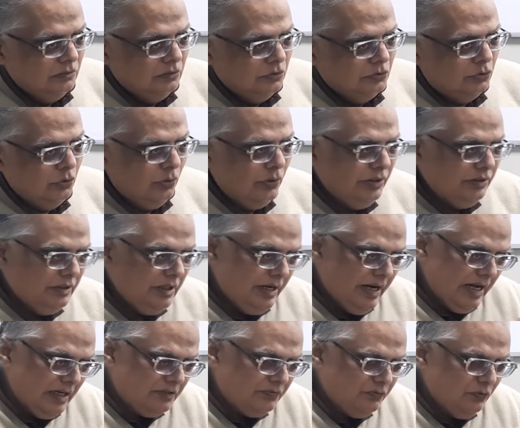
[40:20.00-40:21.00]
So, in the
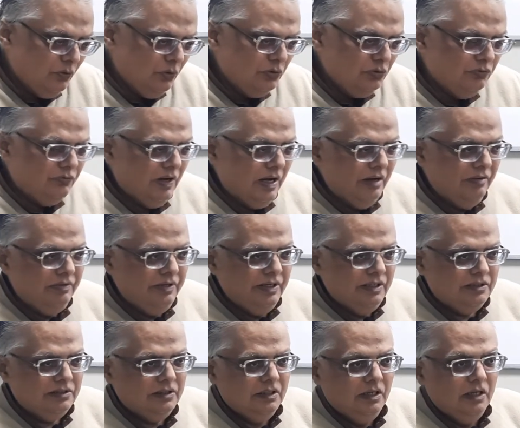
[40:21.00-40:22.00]
next 4 to 5
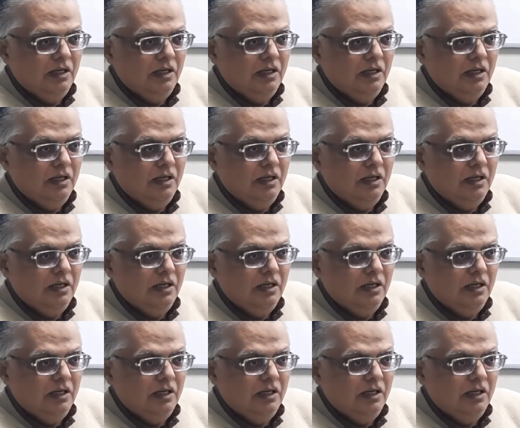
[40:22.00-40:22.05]
years,